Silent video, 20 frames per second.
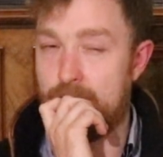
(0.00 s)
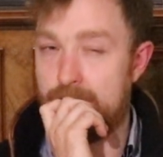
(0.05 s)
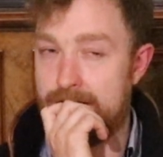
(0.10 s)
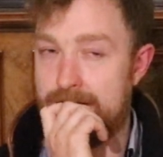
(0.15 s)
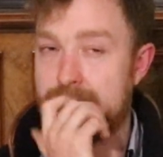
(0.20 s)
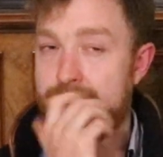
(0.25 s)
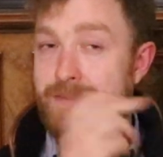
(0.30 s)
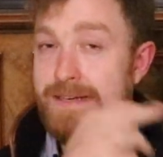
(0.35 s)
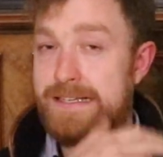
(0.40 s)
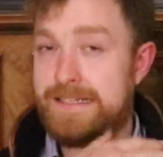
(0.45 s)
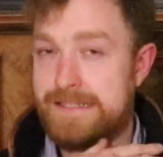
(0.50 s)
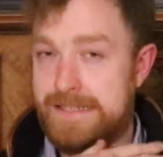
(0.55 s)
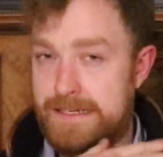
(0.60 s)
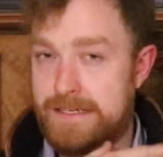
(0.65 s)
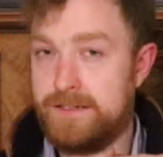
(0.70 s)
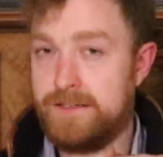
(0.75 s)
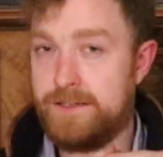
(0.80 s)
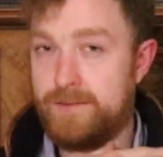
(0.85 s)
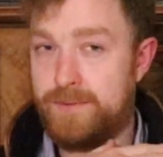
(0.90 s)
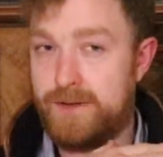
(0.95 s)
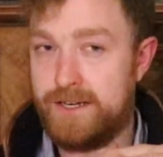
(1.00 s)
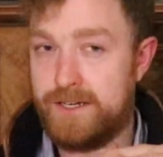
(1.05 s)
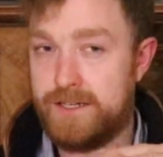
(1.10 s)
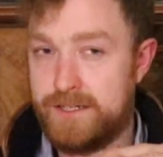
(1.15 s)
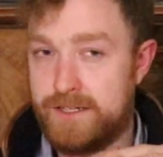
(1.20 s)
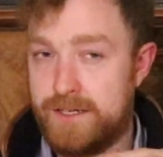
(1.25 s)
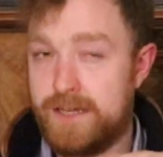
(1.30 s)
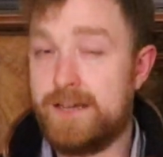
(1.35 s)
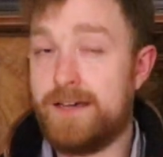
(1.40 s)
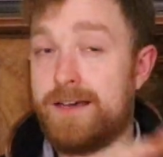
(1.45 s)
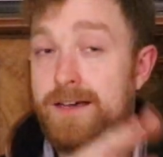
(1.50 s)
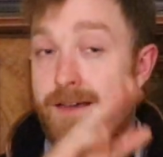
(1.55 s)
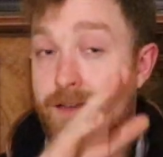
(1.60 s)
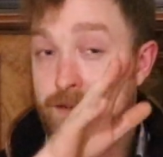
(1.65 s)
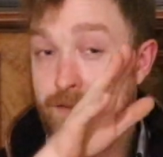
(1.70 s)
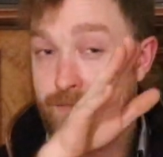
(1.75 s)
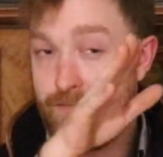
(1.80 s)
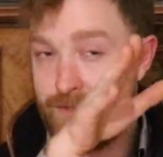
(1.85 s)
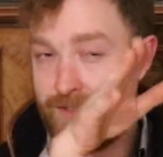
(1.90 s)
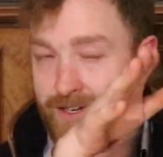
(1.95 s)
Here's me sitting on the beach,
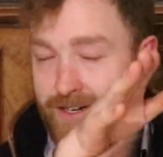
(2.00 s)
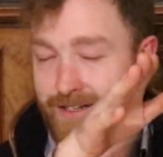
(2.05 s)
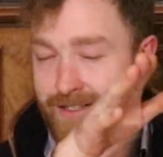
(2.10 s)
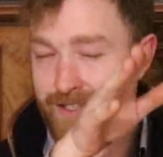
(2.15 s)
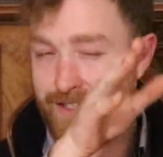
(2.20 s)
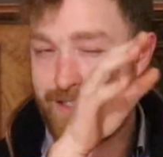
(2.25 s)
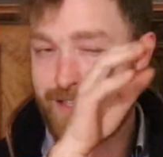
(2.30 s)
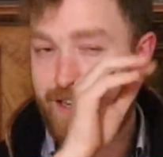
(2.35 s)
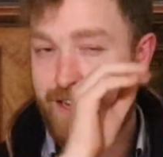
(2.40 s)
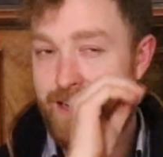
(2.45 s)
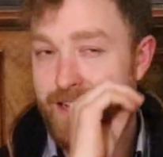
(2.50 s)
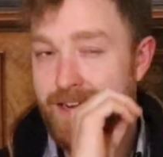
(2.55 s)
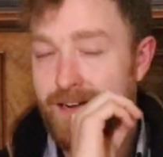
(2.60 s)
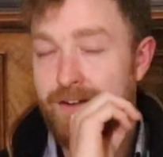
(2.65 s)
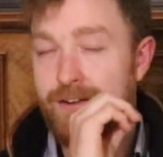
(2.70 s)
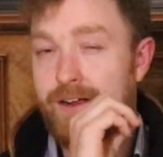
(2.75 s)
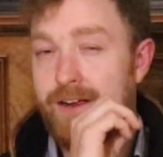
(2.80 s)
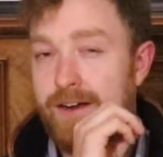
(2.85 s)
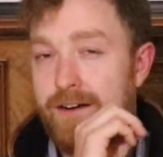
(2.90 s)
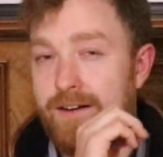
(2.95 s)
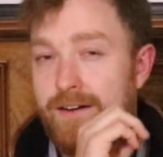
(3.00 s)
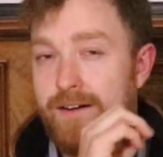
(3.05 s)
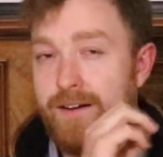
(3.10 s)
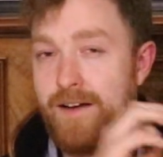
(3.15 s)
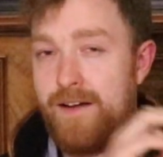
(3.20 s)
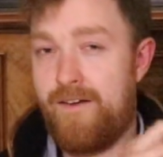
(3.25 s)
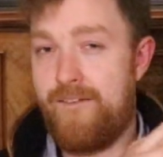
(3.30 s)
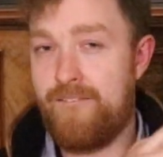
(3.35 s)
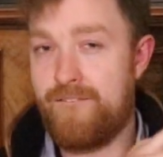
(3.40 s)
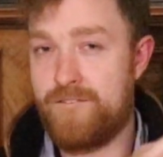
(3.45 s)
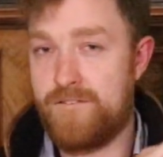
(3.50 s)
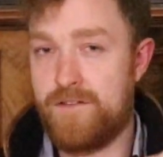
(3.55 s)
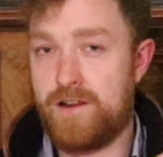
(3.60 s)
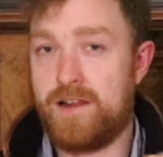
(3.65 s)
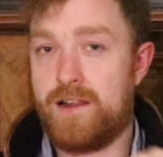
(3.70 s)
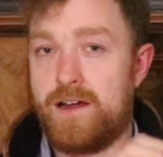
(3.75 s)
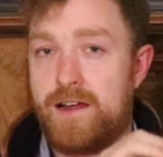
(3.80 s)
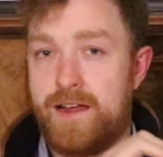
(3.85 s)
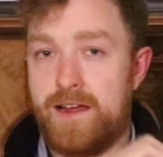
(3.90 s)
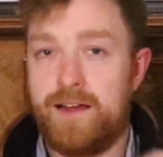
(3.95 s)
but there's this lad out here
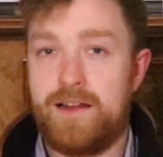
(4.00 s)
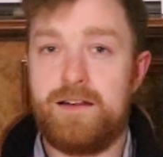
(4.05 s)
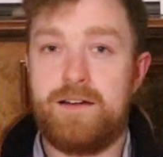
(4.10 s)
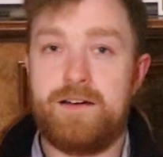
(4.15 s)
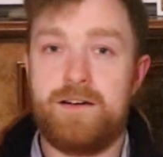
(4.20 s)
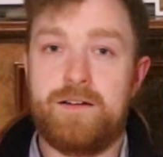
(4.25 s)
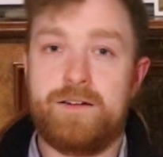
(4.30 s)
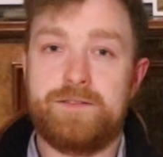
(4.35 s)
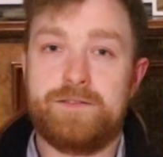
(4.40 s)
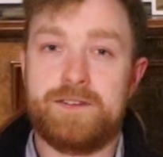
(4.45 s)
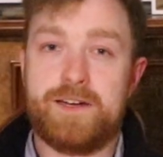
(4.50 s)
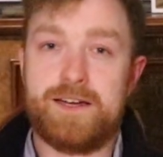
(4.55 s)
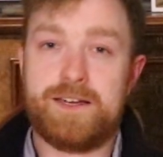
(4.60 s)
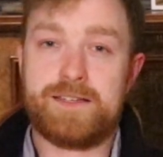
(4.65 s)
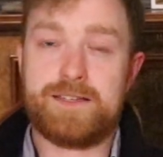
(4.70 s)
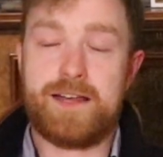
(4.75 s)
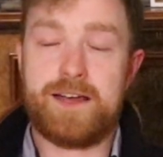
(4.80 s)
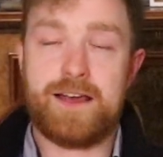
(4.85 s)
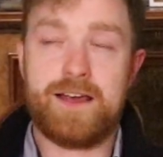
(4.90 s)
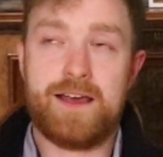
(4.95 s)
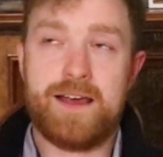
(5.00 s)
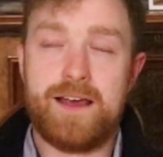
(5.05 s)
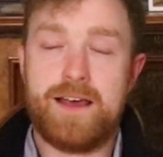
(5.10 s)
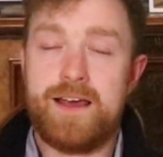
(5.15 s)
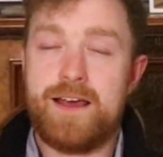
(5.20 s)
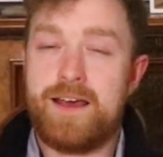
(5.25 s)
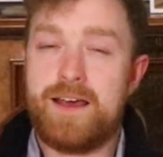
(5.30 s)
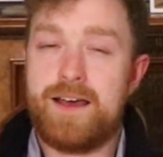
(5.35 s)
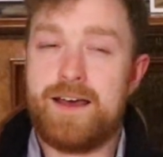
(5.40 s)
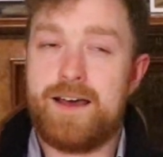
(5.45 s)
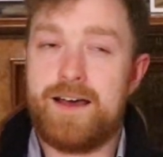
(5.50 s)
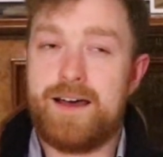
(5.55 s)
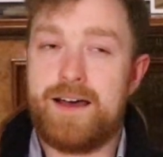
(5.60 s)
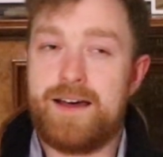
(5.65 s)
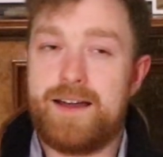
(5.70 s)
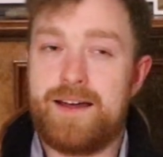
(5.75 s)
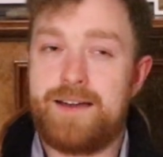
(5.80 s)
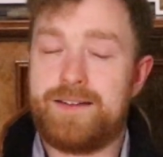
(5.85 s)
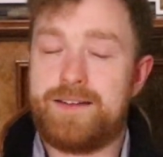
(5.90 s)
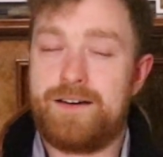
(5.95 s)
flying along nicely.
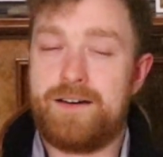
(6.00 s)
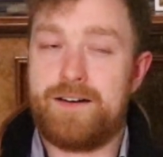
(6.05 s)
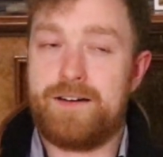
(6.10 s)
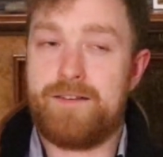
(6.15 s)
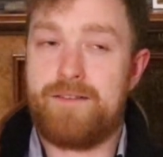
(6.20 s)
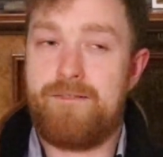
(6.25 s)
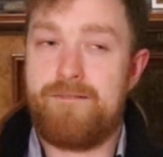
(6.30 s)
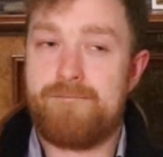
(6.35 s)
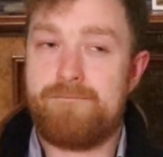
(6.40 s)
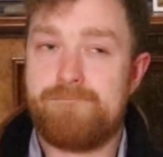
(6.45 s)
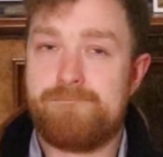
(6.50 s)
And I thought,